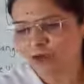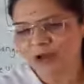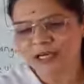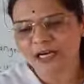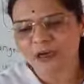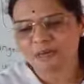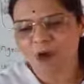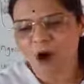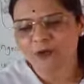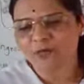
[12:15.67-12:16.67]
follicle
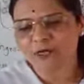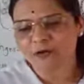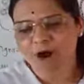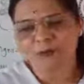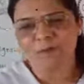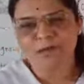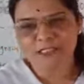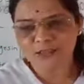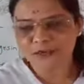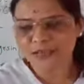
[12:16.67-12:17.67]
forms the
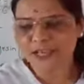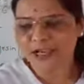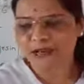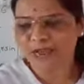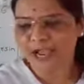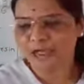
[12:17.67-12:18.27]
corpus luteum,